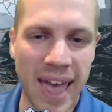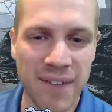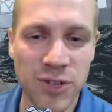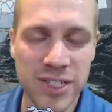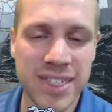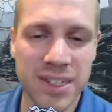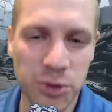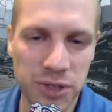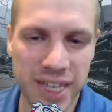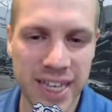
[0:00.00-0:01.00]
every
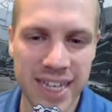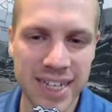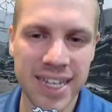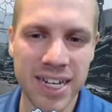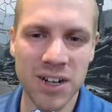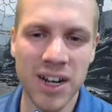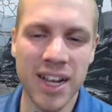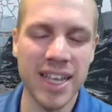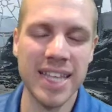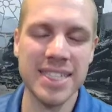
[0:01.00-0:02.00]
single thing in here
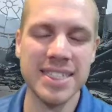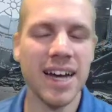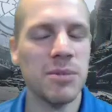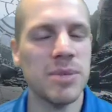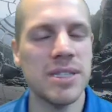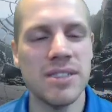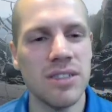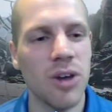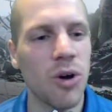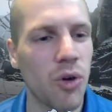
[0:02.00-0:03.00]
is got to be
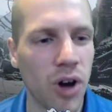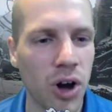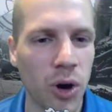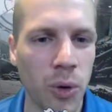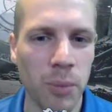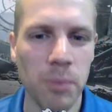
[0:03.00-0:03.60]
so low.